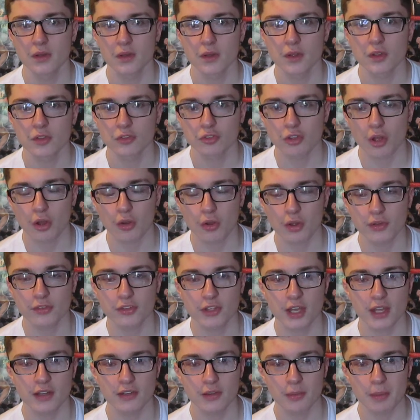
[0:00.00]
So let's
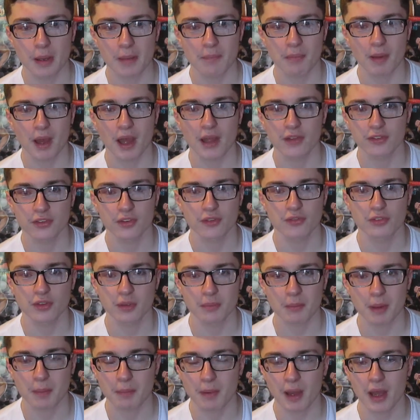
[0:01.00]
get into my positives,
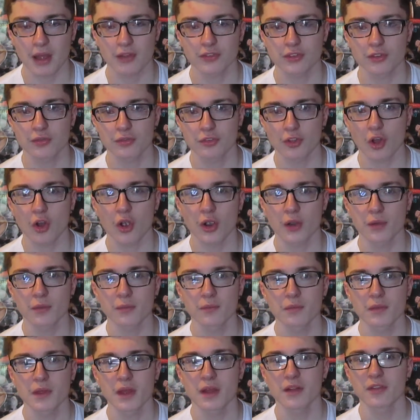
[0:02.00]
and my positives are
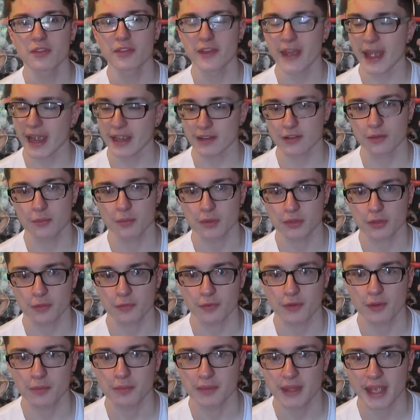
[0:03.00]
the acting with the
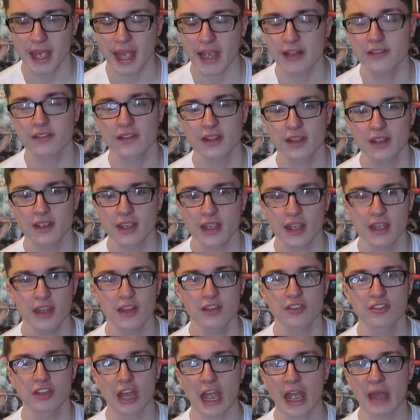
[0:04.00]
film. The acting
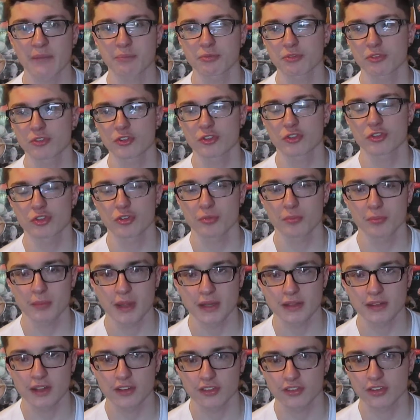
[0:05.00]
is absolutely
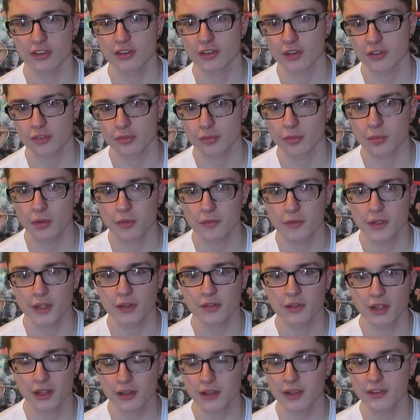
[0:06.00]
tremendous in this movie.
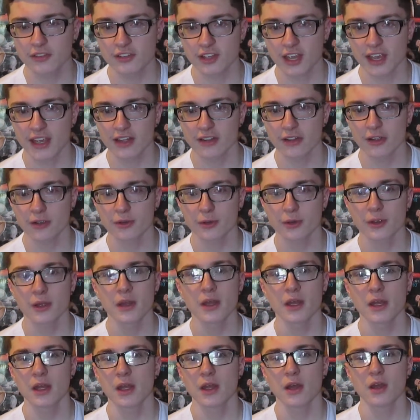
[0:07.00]
Lili Taylor,
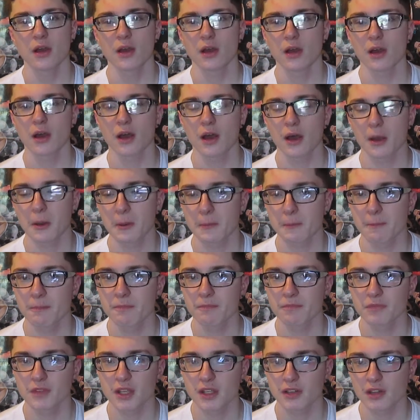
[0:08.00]

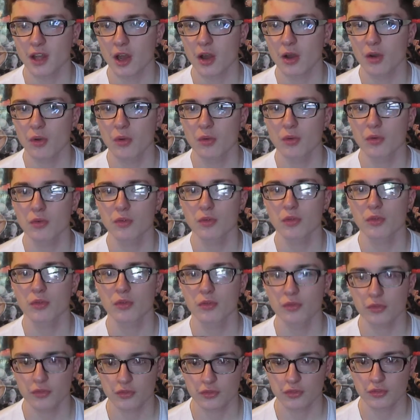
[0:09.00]
um, you know,
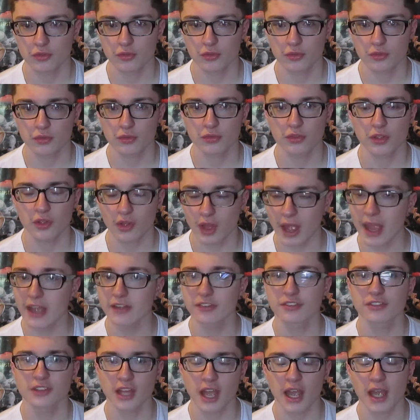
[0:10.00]
the
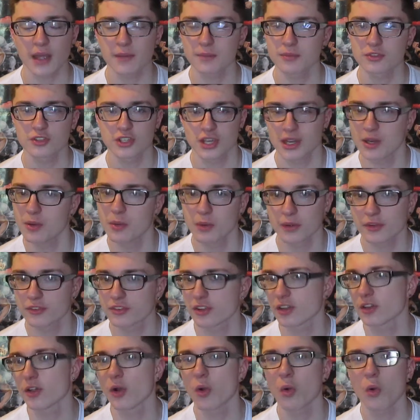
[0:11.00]
last time she was
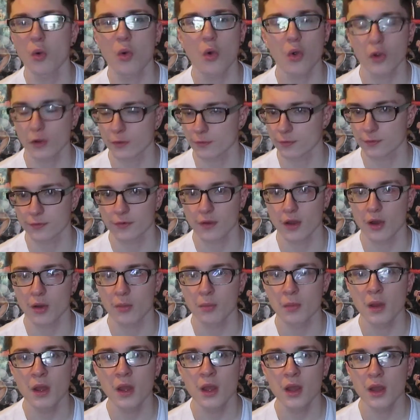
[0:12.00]
in a horror
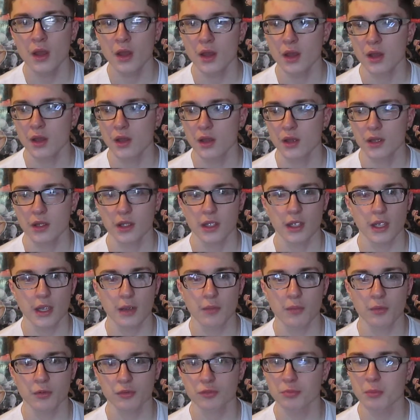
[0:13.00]
film,
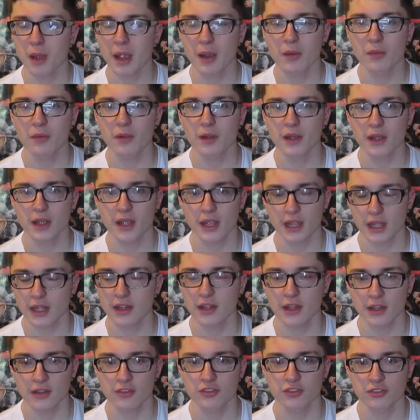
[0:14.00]
it was my, it
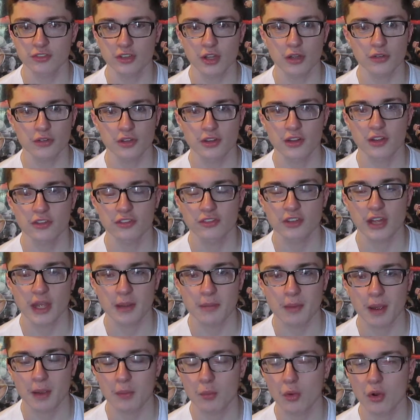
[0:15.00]
is still to this day
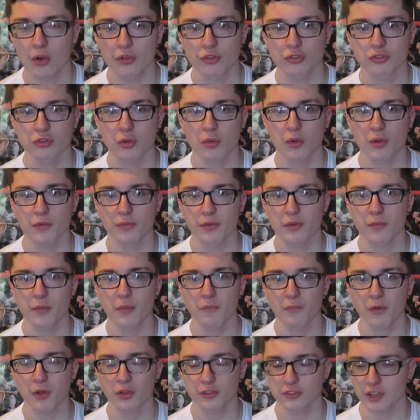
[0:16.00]
my worst horror film
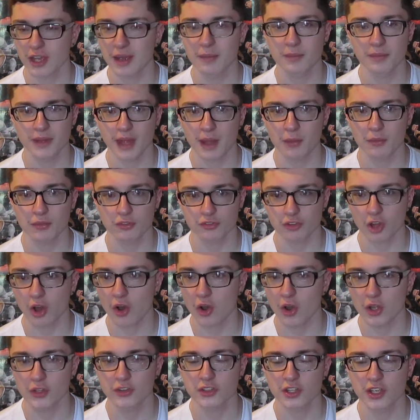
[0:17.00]
of all time, and that was The
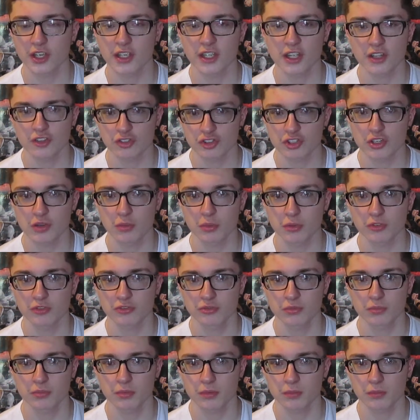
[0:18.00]
Haunting, and she was
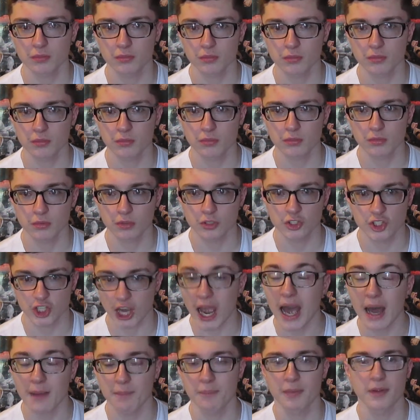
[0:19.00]

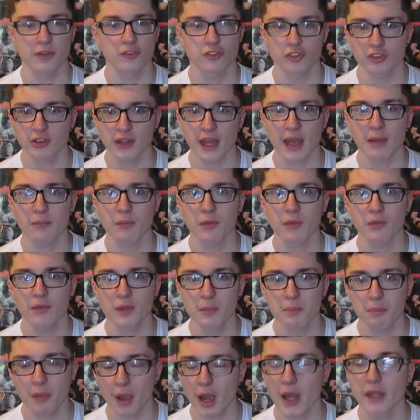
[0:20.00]
garbage in that movie.
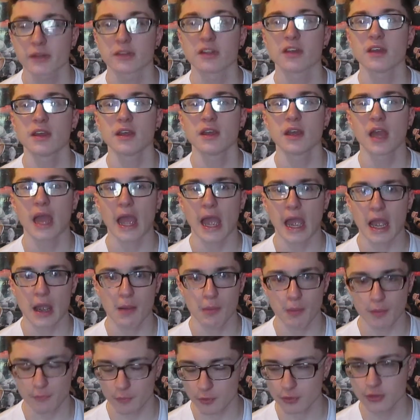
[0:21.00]
But,
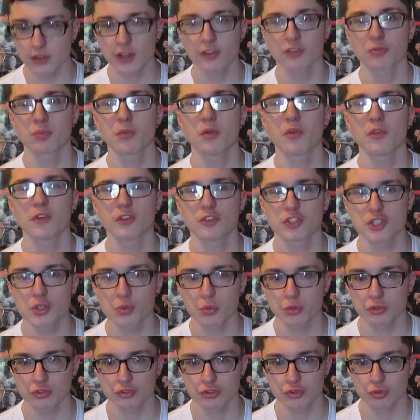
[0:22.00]
however, in this movie, she
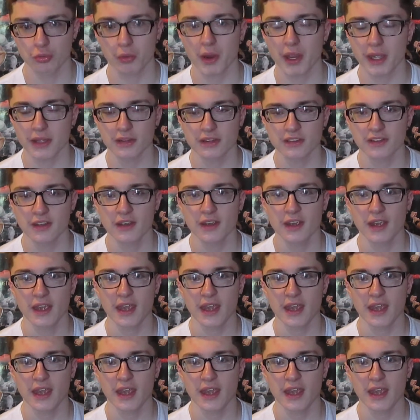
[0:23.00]
was great.